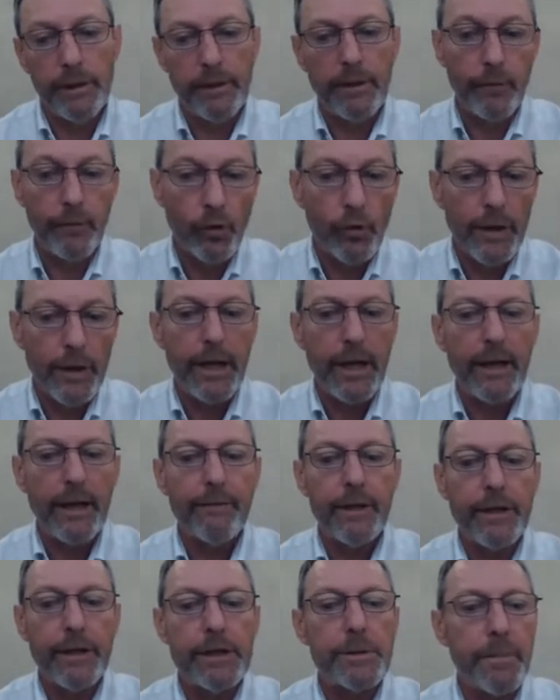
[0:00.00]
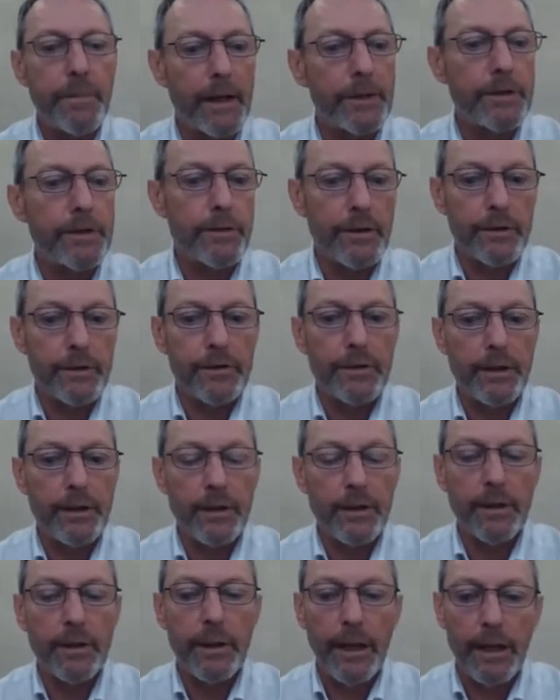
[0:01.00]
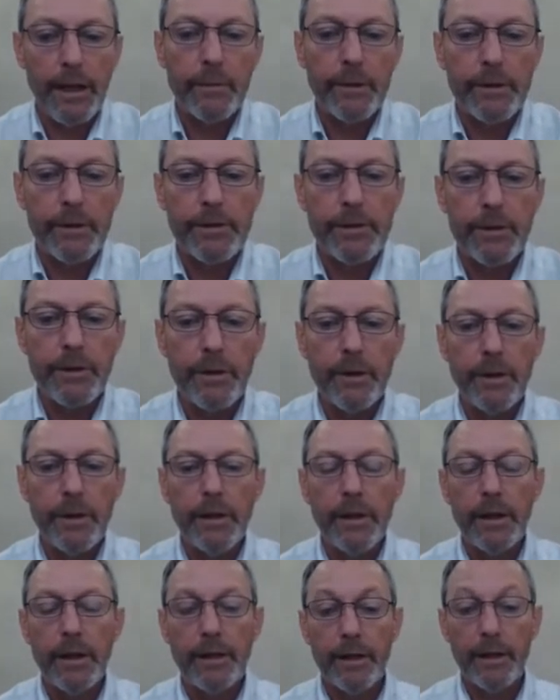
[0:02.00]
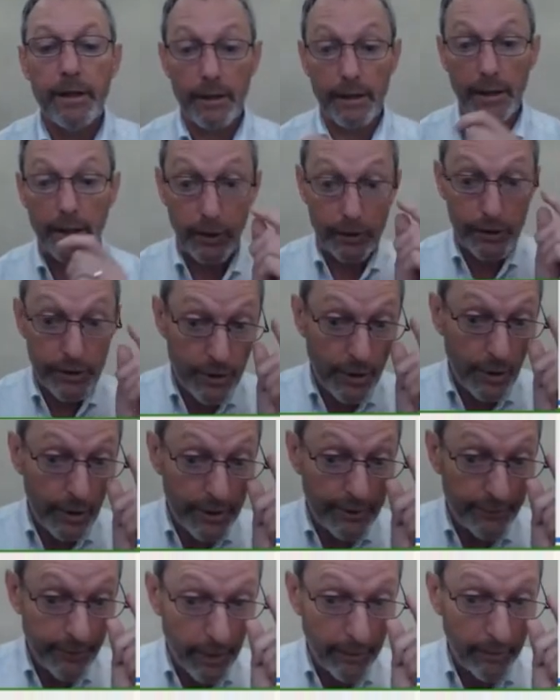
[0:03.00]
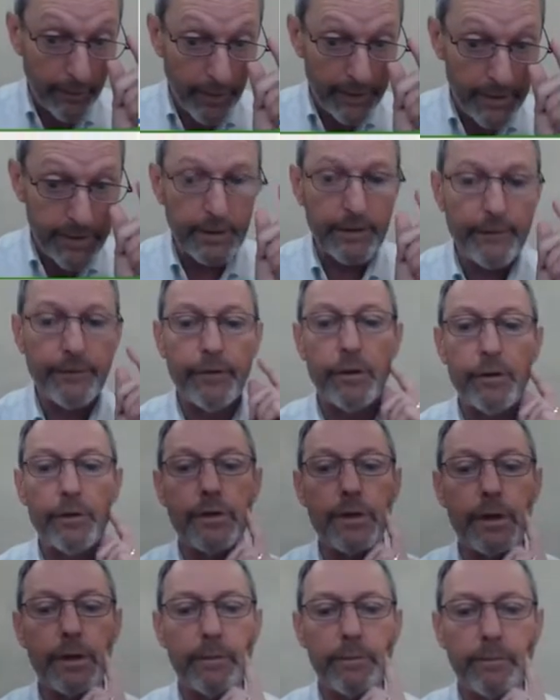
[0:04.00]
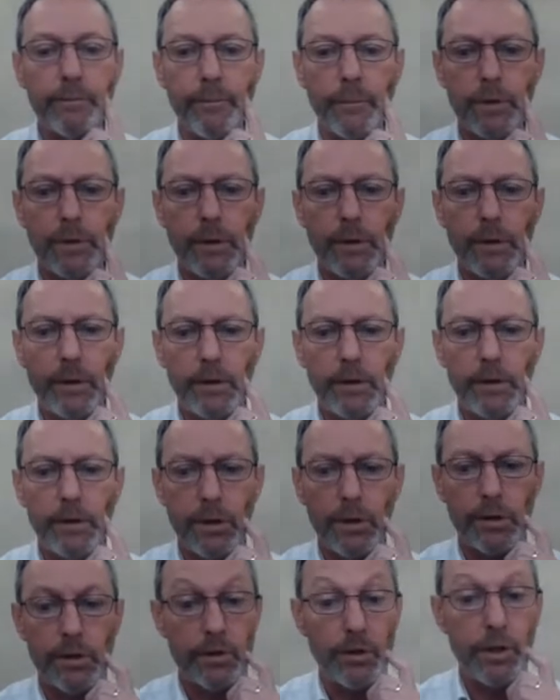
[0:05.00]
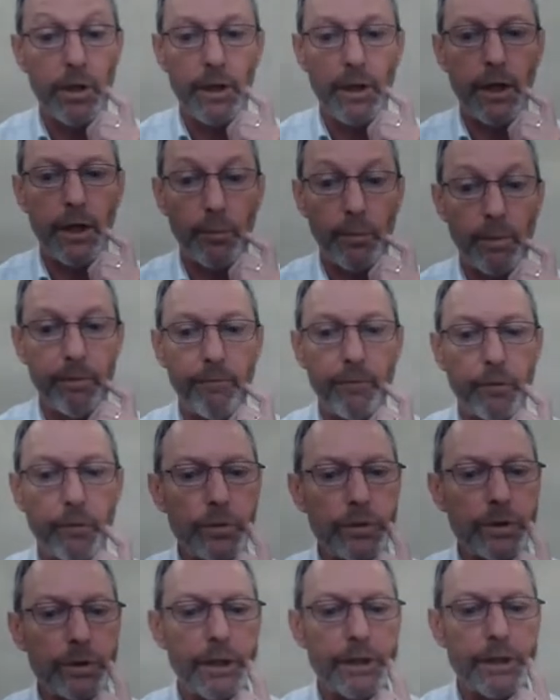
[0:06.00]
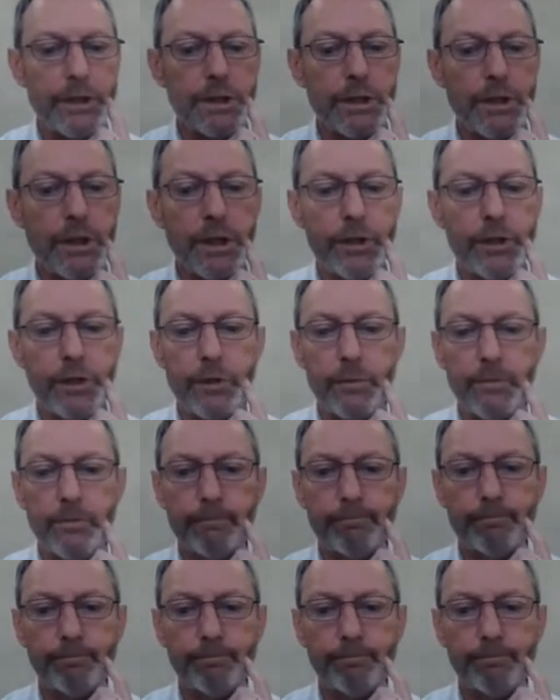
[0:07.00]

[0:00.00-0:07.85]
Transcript: they've already have an inspectorate uh, element and they, they're going to try and develop that in the future to, to try and help enforce the legislation.